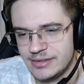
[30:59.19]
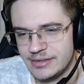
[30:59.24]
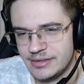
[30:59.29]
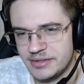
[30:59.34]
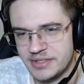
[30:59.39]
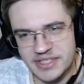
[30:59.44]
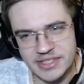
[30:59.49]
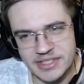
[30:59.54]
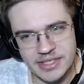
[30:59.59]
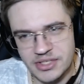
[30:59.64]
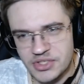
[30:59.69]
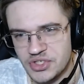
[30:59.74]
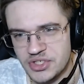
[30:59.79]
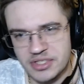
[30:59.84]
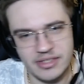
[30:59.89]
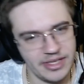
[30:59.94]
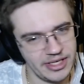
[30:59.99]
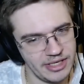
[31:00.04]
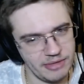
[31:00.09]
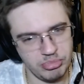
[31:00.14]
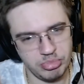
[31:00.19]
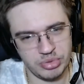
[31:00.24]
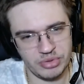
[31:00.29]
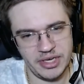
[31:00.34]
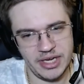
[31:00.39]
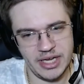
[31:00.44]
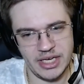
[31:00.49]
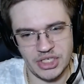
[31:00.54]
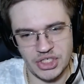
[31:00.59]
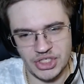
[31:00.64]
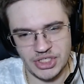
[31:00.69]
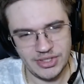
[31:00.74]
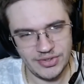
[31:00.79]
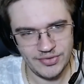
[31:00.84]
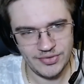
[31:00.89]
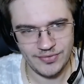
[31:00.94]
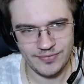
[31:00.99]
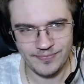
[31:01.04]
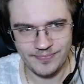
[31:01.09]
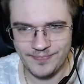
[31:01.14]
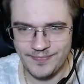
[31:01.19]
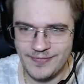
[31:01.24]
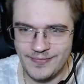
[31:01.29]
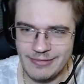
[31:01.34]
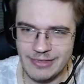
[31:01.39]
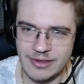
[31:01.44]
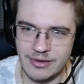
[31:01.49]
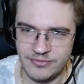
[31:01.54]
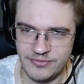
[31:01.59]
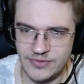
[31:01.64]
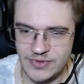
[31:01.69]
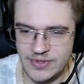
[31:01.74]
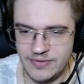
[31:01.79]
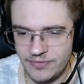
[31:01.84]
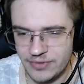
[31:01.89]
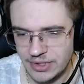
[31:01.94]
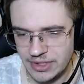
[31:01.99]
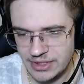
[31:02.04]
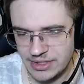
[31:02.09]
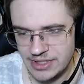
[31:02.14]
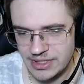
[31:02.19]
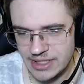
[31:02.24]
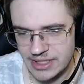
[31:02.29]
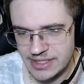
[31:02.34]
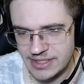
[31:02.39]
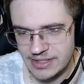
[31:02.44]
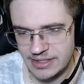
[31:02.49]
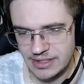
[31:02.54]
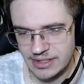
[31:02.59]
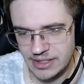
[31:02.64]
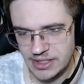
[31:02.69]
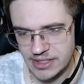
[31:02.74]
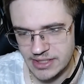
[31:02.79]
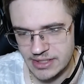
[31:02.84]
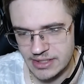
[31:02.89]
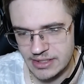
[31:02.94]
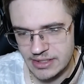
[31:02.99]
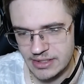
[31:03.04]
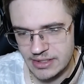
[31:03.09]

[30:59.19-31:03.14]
Such like projection of different destinies